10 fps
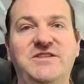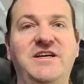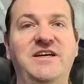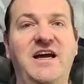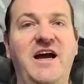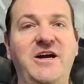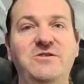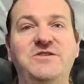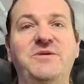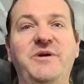They
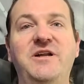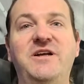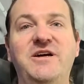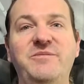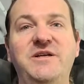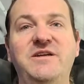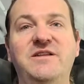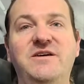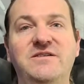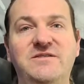hired somebody to come into
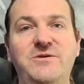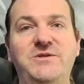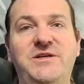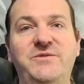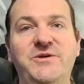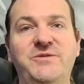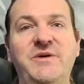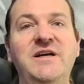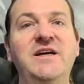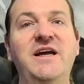the hotel room
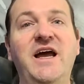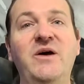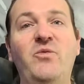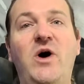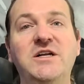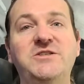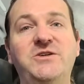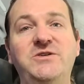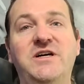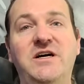and watch
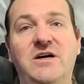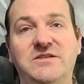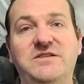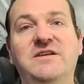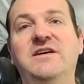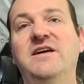their dogs.